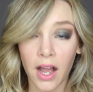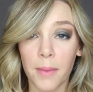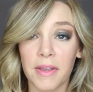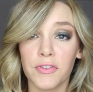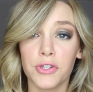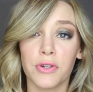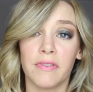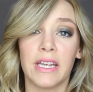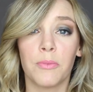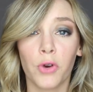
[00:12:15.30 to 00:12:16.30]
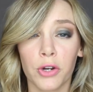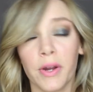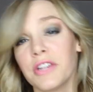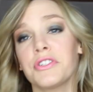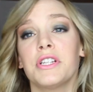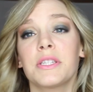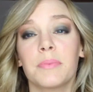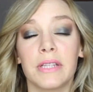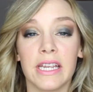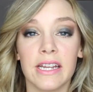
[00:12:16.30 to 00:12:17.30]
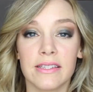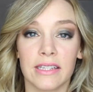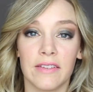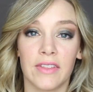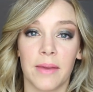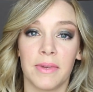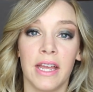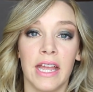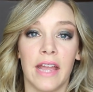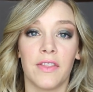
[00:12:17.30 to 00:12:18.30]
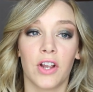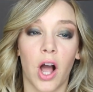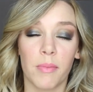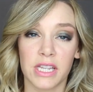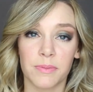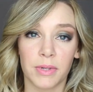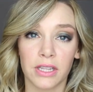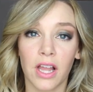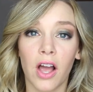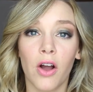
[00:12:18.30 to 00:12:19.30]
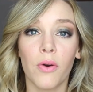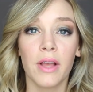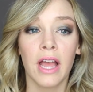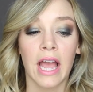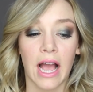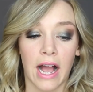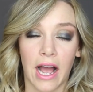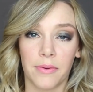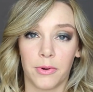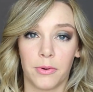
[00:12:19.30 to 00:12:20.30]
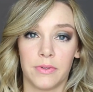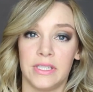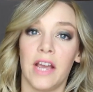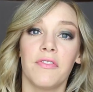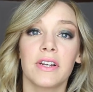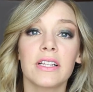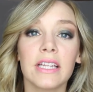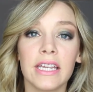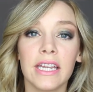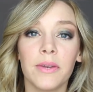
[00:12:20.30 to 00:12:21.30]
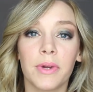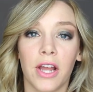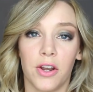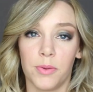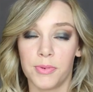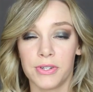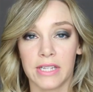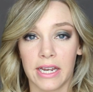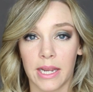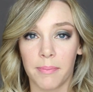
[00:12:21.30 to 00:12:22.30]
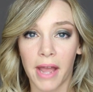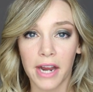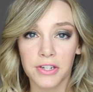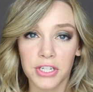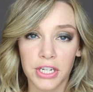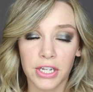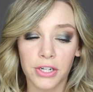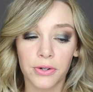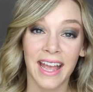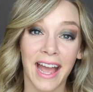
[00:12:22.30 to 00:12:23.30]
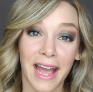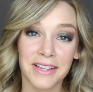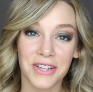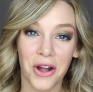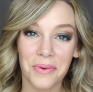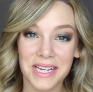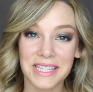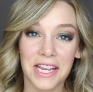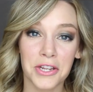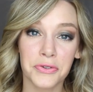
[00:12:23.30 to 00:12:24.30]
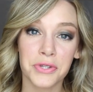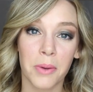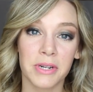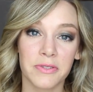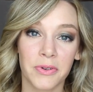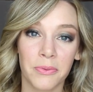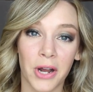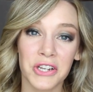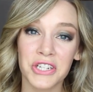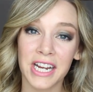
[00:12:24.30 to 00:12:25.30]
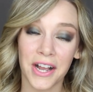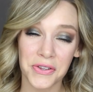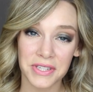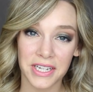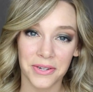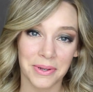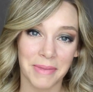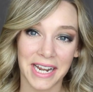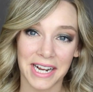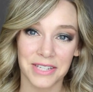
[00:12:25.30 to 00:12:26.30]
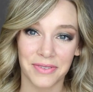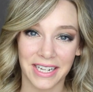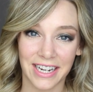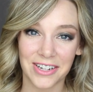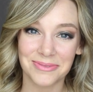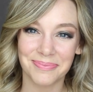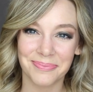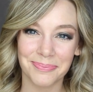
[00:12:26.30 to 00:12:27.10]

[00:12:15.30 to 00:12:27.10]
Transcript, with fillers: Um, if you do have any more questions, please leave them in the comments below. I will definitely one hundred percent get back to you. As always, thank you so much for watching. I'll see you in my next video.